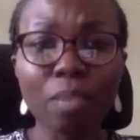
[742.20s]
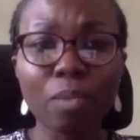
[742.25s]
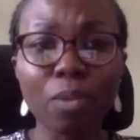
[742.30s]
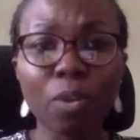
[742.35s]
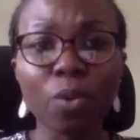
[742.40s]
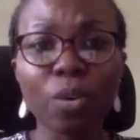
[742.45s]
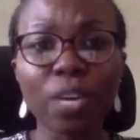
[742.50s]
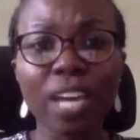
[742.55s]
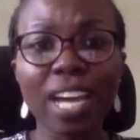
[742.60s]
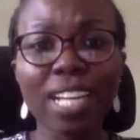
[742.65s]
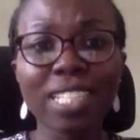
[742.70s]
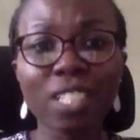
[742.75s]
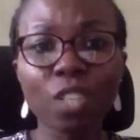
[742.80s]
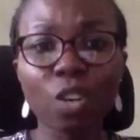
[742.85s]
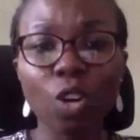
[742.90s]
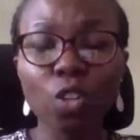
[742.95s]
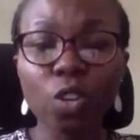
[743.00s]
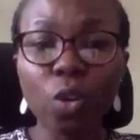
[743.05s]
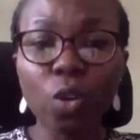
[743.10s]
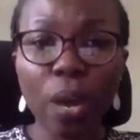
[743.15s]
we had
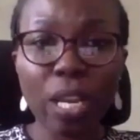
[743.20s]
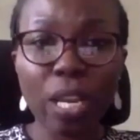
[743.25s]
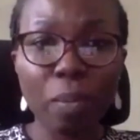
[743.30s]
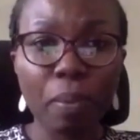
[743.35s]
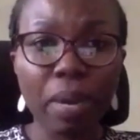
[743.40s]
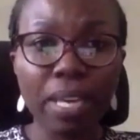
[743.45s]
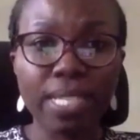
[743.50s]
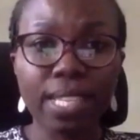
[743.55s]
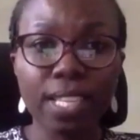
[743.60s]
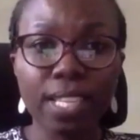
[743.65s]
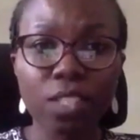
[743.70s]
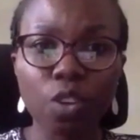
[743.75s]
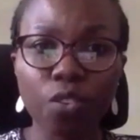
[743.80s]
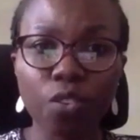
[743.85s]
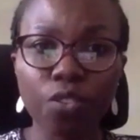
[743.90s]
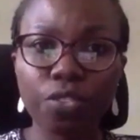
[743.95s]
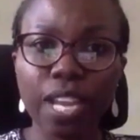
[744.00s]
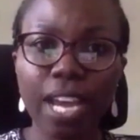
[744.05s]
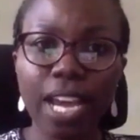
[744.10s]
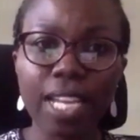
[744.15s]
only 1% of
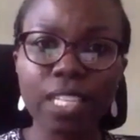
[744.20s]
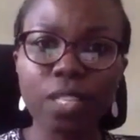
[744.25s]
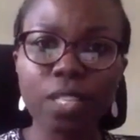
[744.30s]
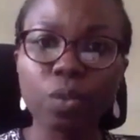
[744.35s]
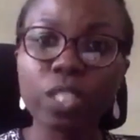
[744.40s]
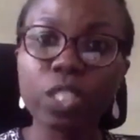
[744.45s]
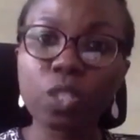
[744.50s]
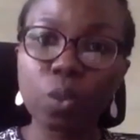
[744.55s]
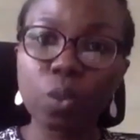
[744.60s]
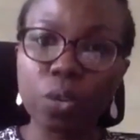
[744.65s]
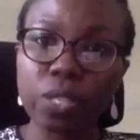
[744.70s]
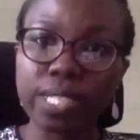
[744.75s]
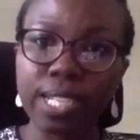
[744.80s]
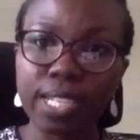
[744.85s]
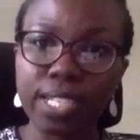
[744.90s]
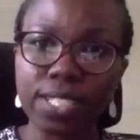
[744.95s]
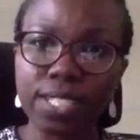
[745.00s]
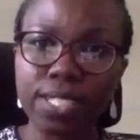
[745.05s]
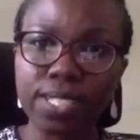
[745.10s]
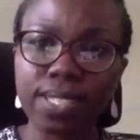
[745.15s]
land which was
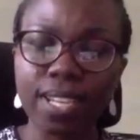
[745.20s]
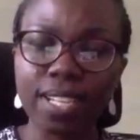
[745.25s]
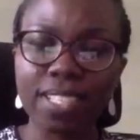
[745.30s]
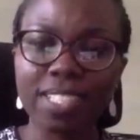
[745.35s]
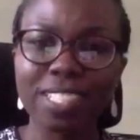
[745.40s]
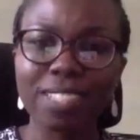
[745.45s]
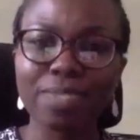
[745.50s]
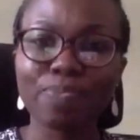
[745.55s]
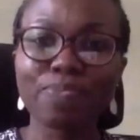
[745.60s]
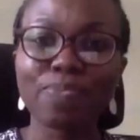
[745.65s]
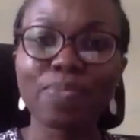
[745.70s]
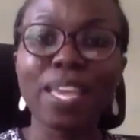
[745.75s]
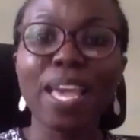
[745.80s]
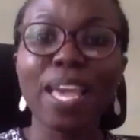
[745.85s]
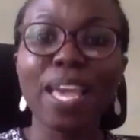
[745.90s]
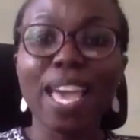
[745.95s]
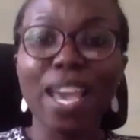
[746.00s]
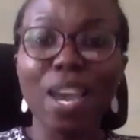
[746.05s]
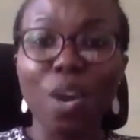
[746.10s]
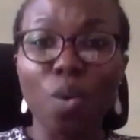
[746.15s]
registered.
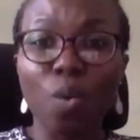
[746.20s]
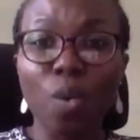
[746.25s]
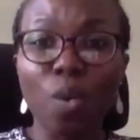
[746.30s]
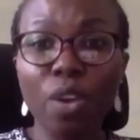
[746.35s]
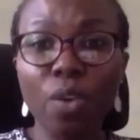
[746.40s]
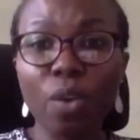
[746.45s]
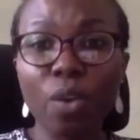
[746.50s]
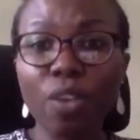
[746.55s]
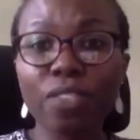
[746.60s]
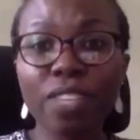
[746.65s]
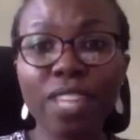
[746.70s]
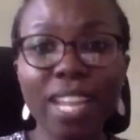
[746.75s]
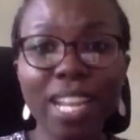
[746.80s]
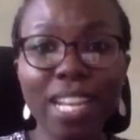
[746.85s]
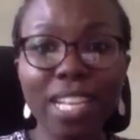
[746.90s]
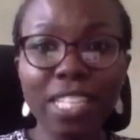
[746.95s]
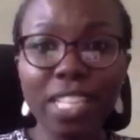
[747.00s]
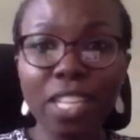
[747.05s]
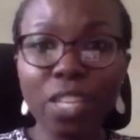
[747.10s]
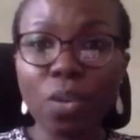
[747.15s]
With the land
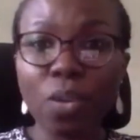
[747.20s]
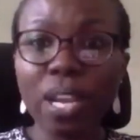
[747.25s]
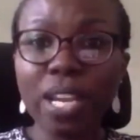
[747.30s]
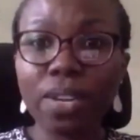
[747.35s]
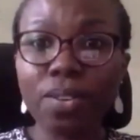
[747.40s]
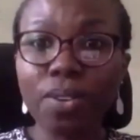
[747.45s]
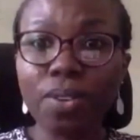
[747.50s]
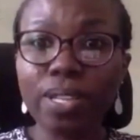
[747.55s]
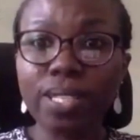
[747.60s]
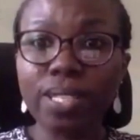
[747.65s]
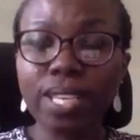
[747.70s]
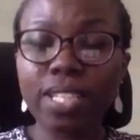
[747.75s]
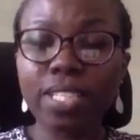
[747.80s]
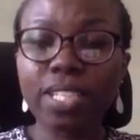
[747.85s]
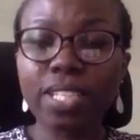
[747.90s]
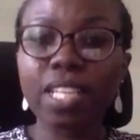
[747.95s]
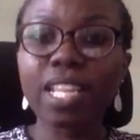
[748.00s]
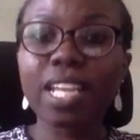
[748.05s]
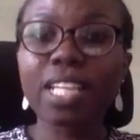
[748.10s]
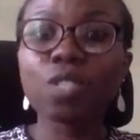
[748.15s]
tenure
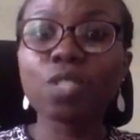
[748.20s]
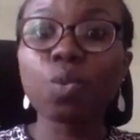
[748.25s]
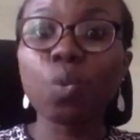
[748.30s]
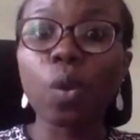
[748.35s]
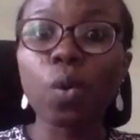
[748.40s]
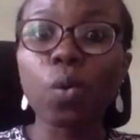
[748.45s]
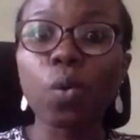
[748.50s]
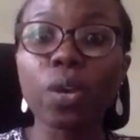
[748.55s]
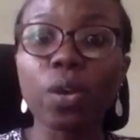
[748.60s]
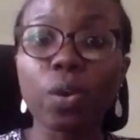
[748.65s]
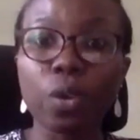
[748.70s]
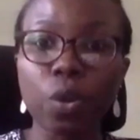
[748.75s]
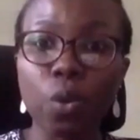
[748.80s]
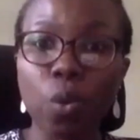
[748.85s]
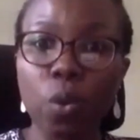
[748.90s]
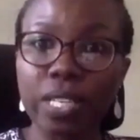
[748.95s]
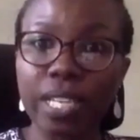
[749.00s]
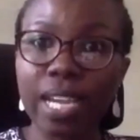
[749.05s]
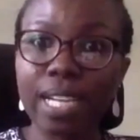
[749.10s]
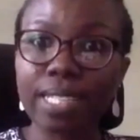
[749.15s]
regularization that we
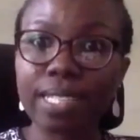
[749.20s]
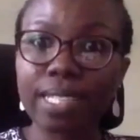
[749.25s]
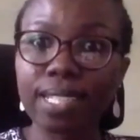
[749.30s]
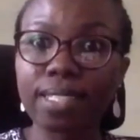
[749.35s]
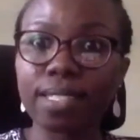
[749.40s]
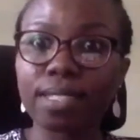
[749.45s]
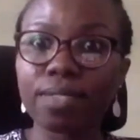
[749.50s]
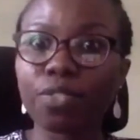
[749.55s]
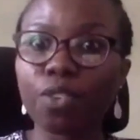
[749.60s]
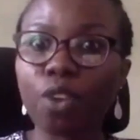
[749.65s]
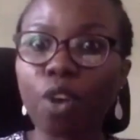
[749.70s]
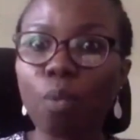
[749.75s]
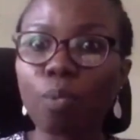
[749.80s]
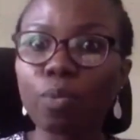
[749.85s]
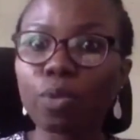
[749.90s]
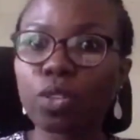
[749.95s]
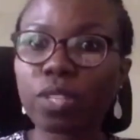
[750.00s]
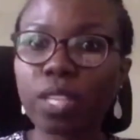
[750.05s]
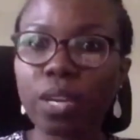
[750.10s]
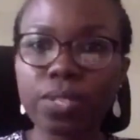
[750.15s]
conducted from
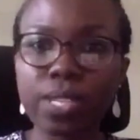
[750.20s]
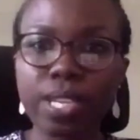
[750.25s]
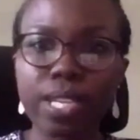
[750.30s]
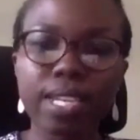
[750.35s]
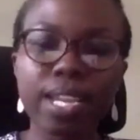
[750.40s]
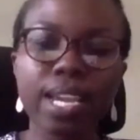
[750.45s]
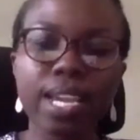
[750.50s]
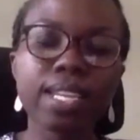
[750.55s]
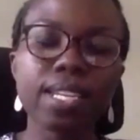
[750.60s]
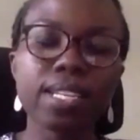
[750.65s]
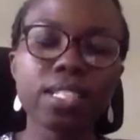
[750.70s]
2009